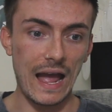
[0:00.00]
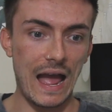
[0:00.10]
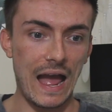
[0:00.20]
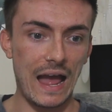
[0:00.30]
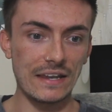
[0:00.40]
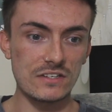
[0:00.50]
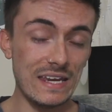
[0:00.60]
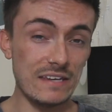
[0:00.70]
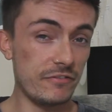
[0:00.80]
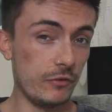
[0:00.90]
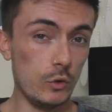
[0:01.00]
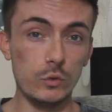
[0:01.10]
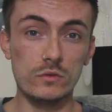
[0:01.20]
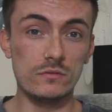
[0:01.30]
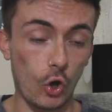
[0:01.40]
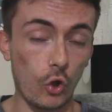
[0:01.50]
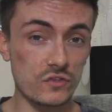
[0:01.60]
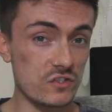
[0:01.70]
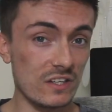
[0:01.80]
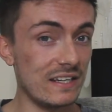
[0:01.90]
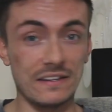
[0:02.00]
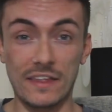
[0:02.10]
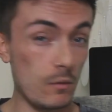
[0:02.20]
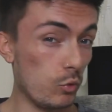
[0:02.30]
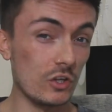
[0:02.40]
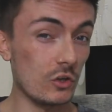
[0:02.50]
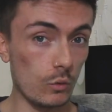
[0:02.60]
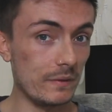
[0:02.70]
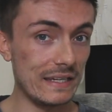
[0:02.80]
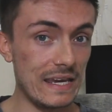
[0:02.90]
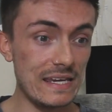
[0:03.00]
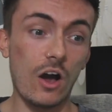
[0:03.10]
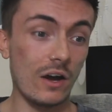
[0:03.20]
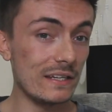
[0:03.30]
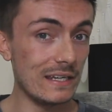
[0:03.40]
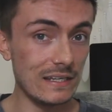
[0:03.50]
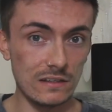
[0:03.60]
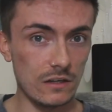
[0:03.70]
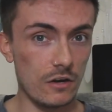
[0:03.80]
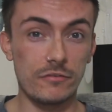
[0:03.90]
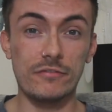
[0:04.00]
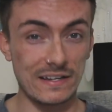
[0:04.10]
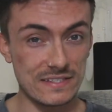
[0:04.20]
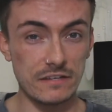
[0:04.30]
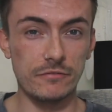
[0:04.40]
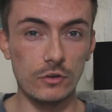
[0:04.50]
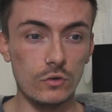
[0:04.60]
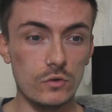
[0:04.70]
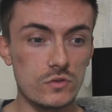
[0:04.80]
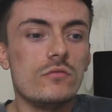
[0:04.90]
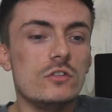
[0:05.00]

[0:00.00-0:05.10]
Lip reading: and eat food constantly that they wouldn't normally eat, i.e., you know, fatty foods.